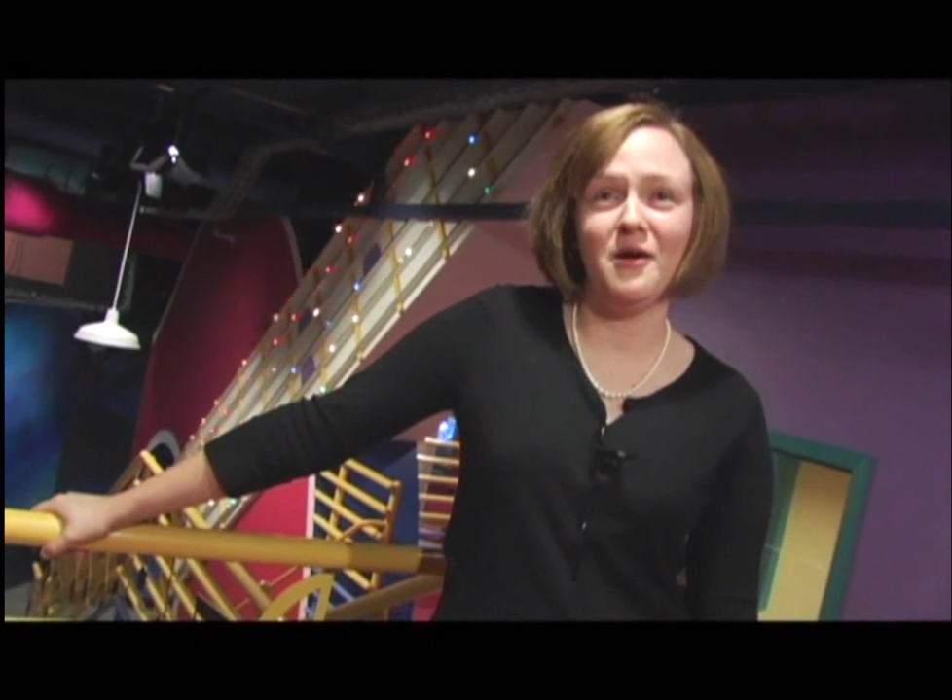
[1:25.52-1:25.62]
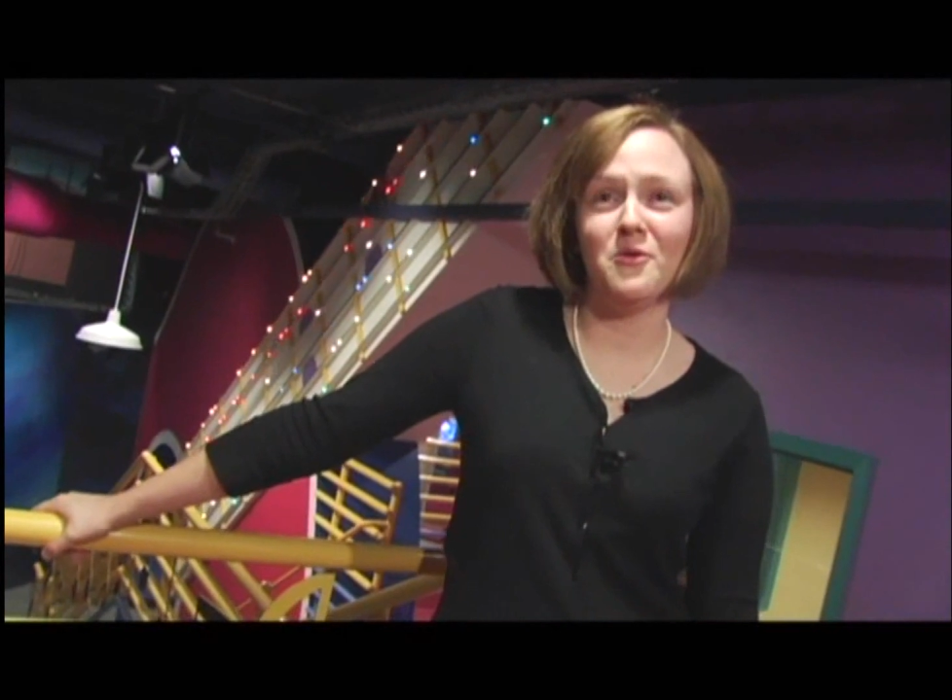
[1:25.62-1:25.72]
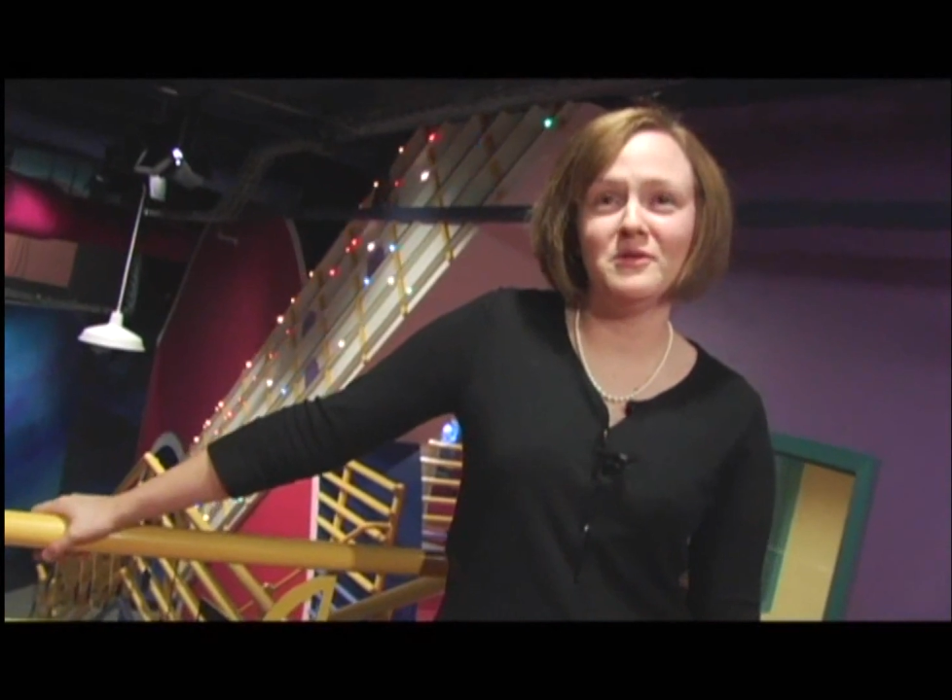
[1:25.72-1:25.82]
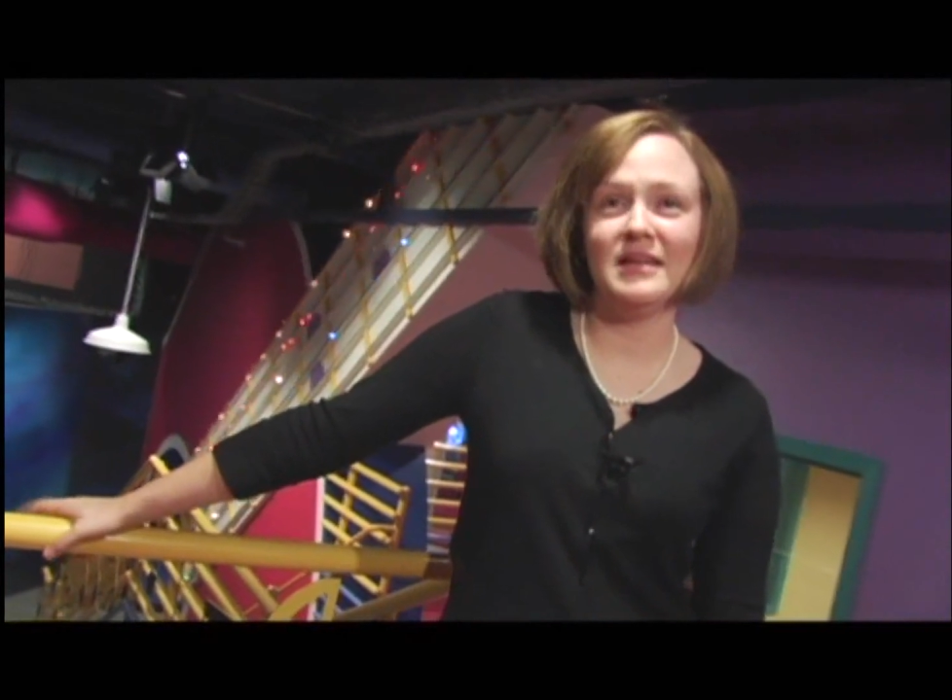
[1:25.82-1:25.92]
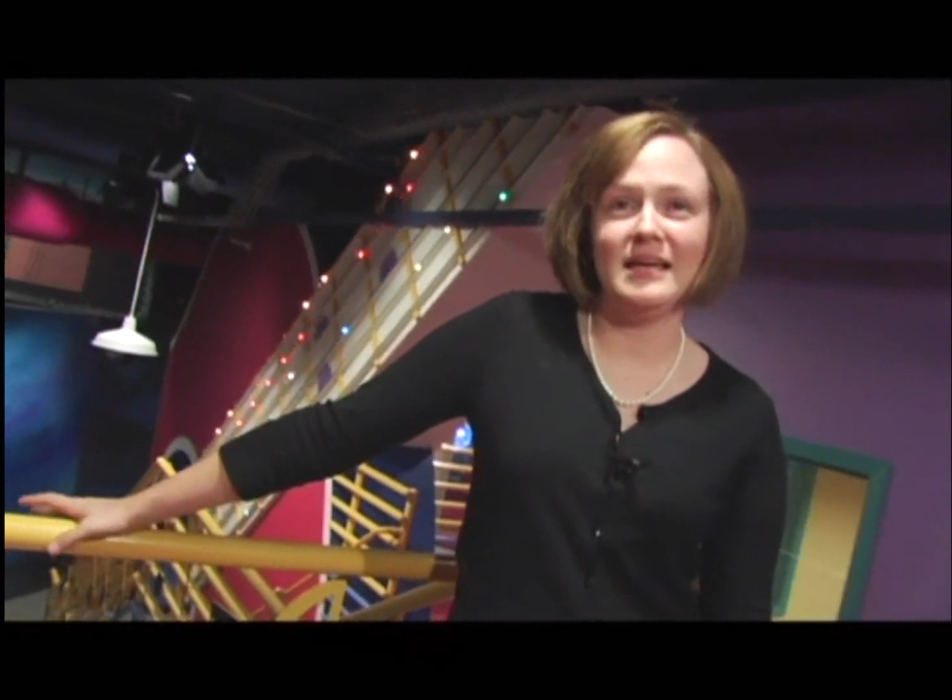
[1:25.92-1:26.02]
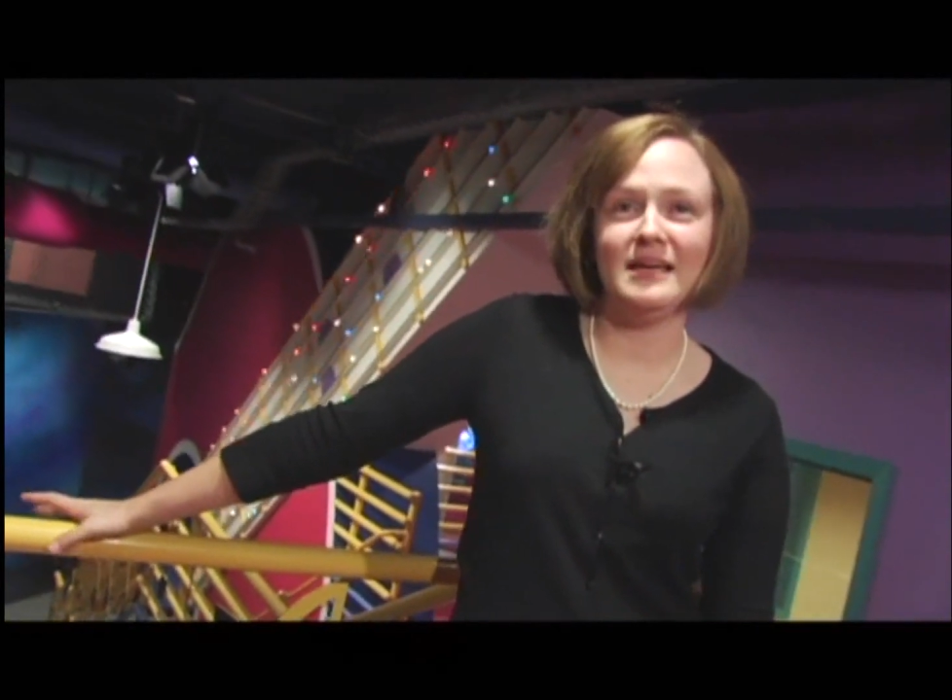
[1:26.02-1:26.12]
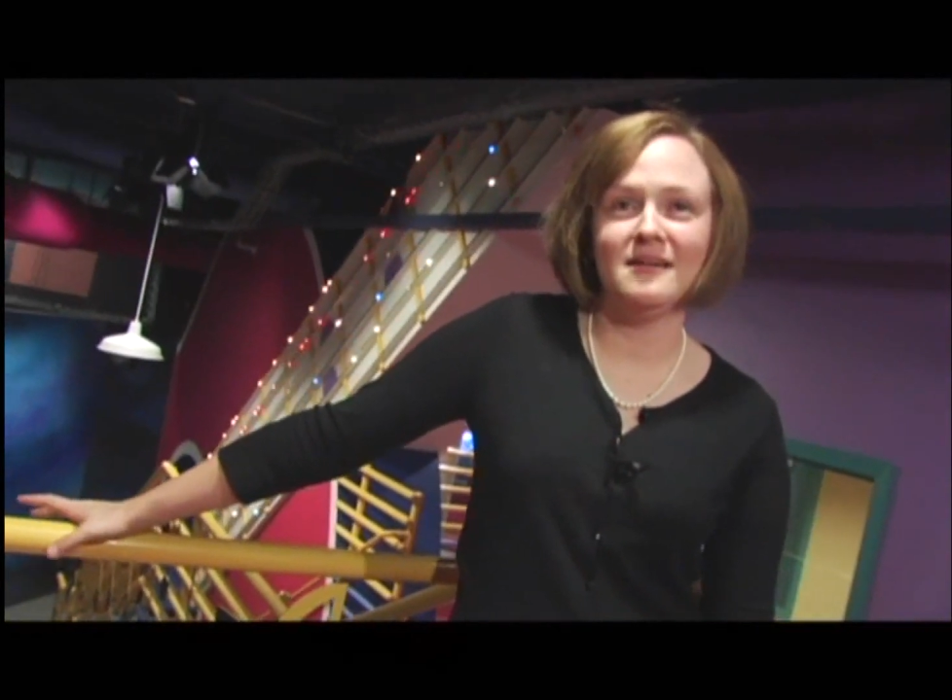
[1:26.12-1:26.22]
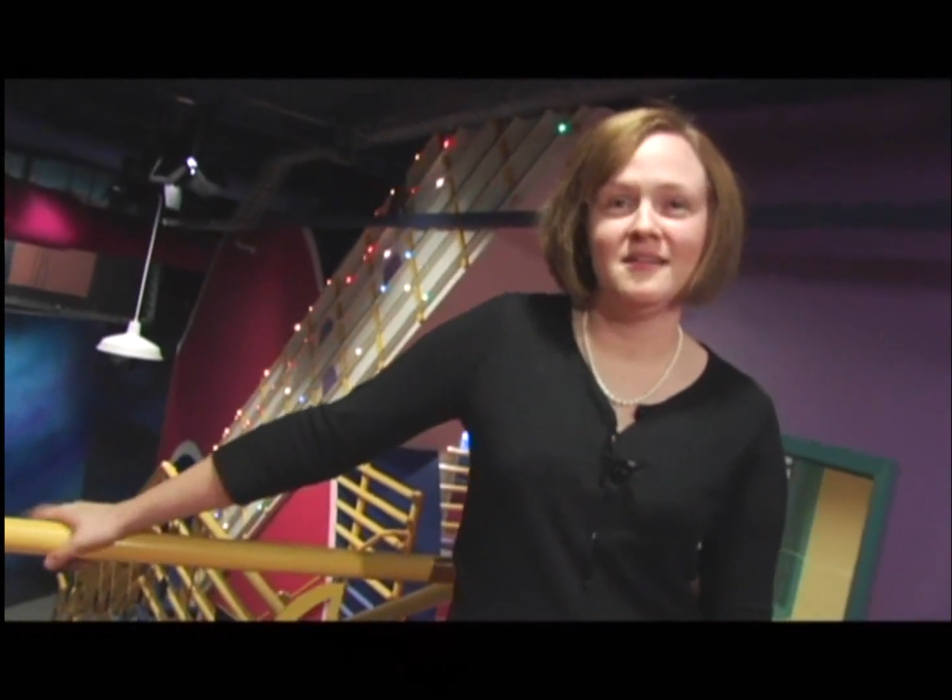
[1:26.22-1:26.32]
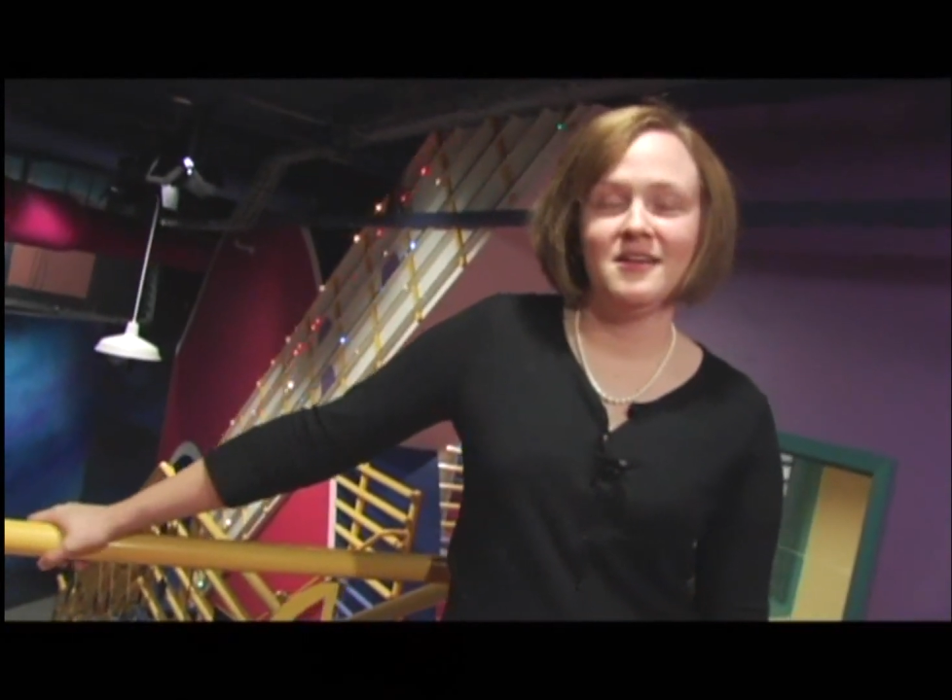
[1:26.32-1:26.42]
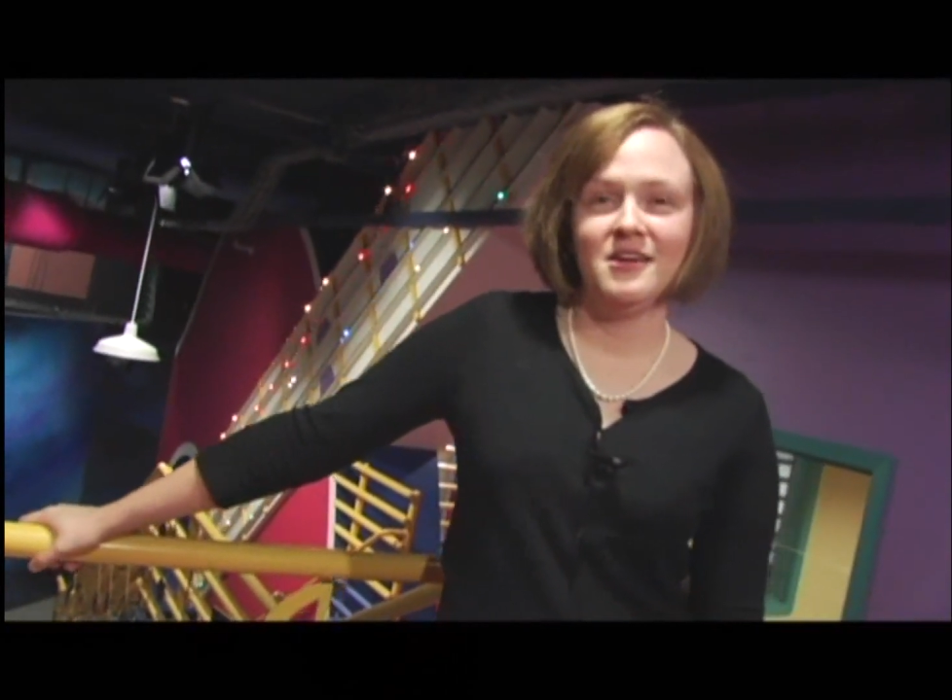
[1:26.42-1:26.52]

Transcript: of the only,